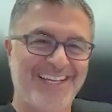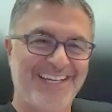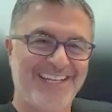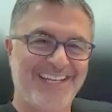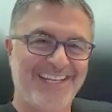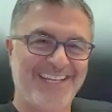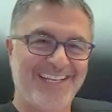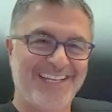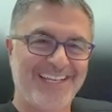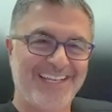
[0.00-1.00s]

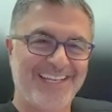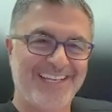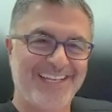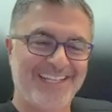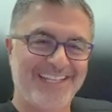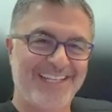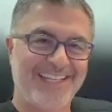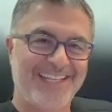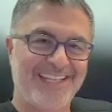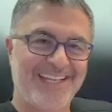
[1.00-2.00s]

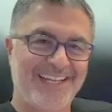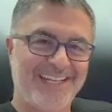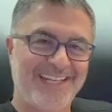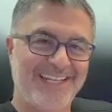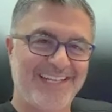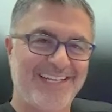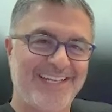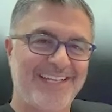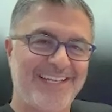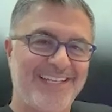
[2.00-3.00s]

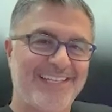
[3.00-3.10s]
(not speaking)